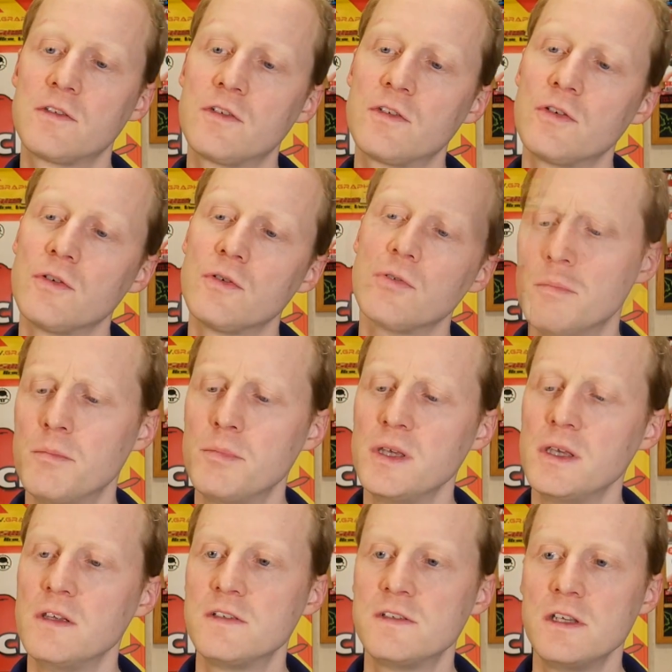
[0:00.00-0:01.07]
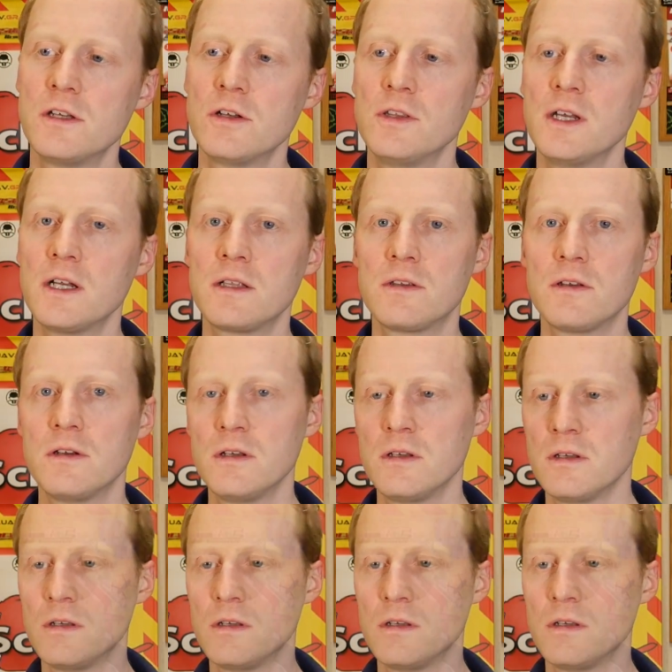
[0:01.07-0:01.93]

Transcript: to BEC connector,